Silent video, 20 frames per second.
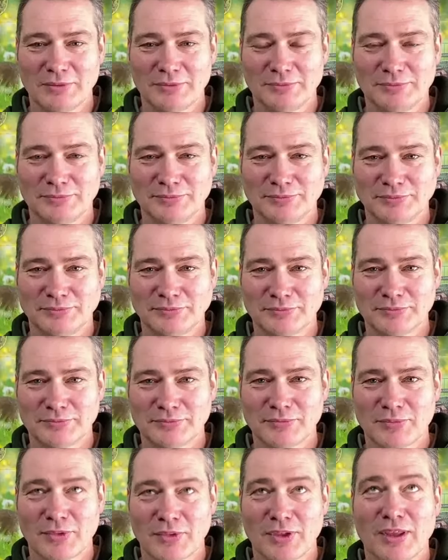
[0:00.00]
Yeah.
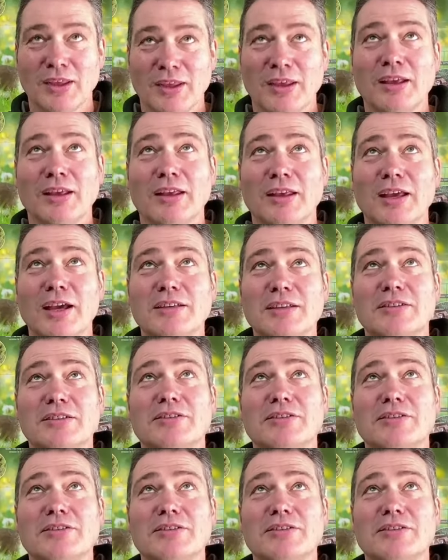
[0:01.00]
Yeah,